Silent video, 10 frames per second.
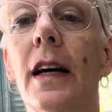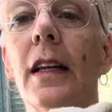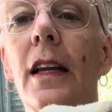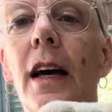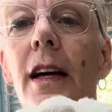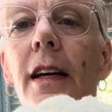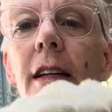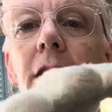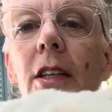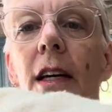Uh, uh,
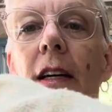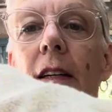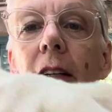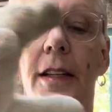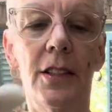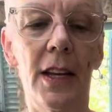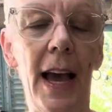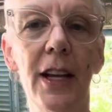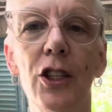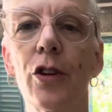it's, a, uh, it's an
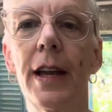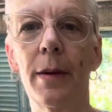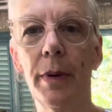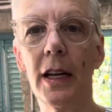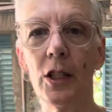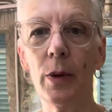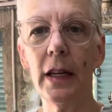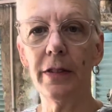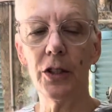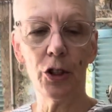ashtray, and because we
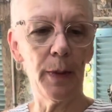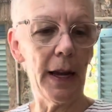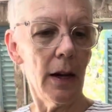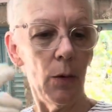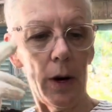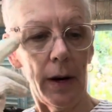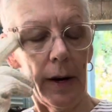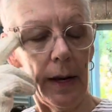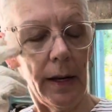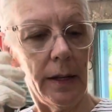live in Jamaica where
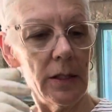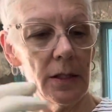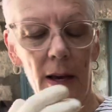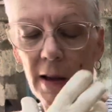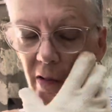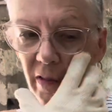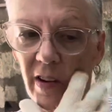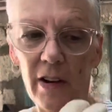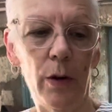it is uh, very